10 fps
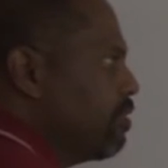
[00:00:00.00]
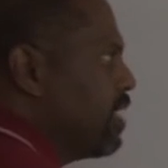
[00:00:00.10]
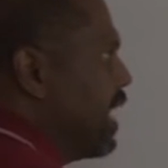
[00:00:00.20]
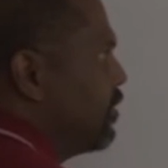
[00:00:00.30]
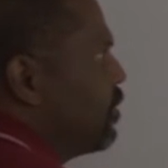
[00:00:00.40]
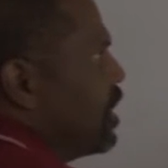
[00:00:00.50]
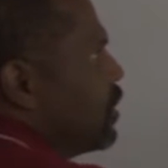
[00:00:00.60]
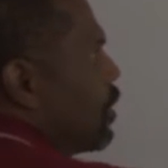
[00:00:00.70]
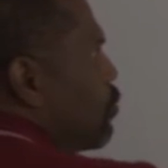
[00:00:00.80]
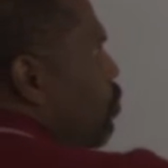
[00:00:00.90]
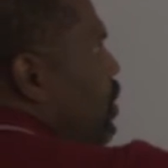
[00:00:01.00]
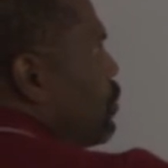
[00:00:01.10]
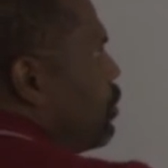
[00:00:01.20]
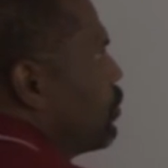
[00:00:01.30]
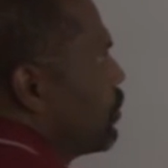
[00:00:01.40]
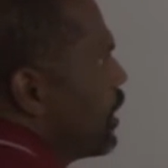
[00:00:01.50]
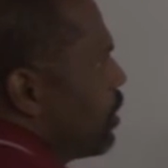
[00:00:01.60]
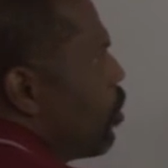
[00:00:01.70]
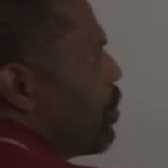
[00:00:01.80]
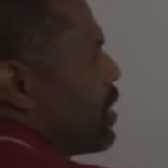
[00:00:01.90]
devices. These are switches that
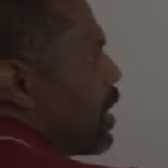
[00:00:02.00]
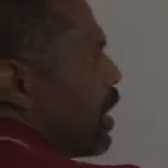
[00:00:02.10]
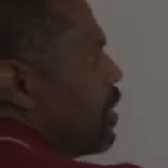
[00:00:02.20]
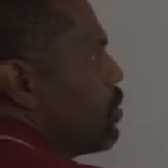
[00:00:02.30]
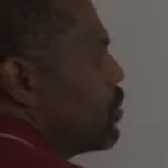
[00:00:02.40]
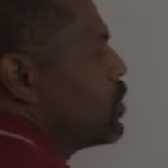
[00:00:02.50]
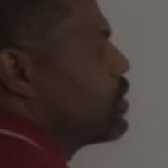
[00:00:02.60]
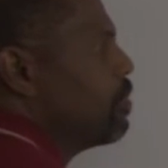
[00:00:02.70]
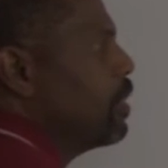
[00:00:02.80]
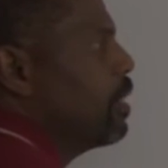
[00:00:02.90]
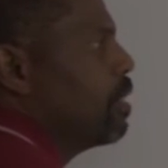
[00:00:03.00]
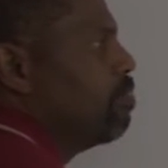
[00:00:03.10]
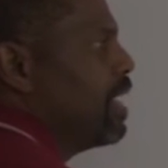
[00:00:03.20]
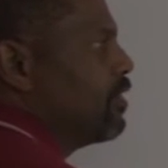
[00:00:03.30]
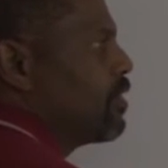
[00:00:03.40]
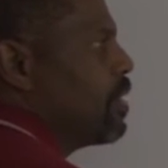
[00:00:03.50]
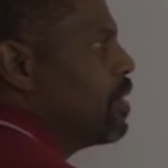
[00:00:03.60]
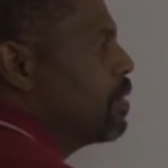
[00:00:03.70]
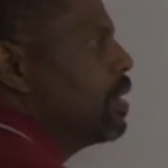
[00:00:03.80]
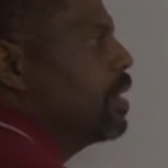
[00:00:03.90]
open and closes based
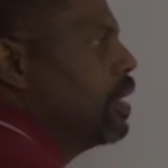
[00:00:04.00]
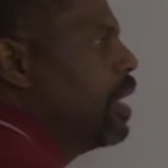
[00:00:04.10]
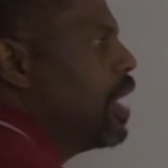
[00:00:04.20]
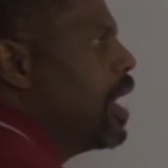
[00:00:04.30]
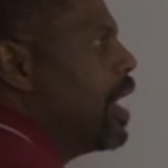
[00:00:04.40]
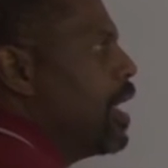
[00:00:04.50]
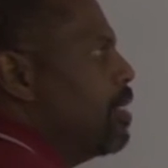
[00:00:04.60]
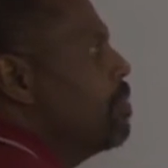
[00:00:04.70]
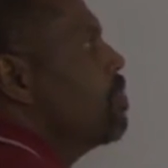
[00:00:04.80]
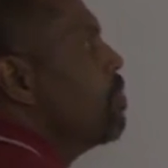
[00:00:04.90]
on uh,